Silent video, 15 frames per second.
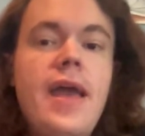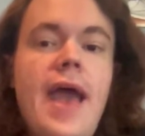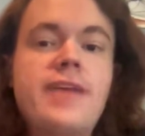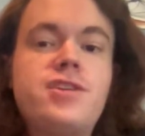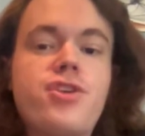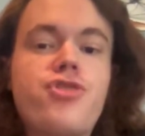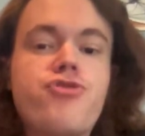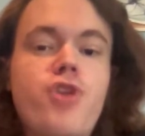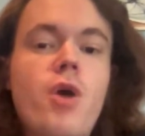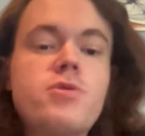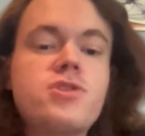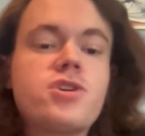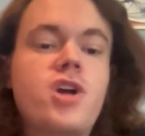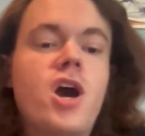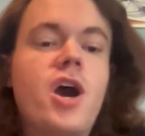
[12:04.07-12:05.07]
And she throws
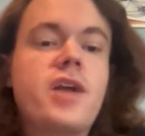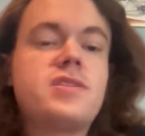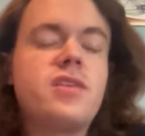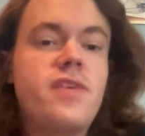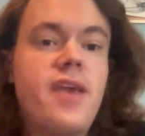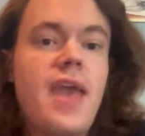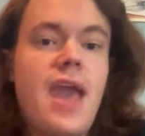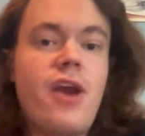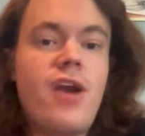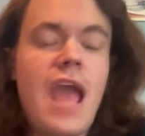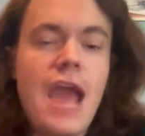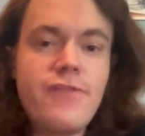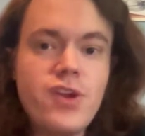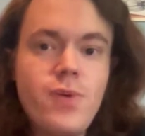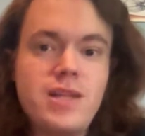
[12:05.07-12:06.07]
her cards in the air.
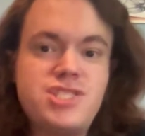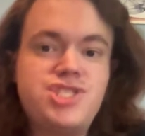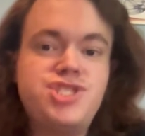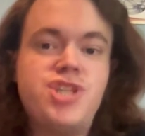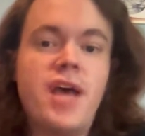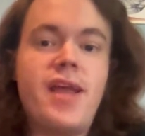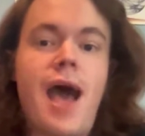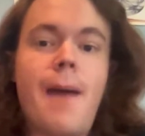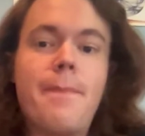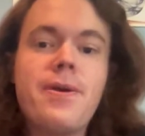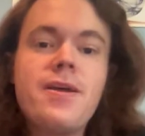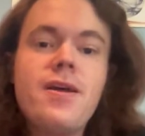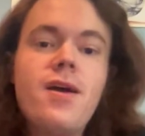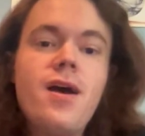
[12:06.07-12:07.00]
Everyone shut up!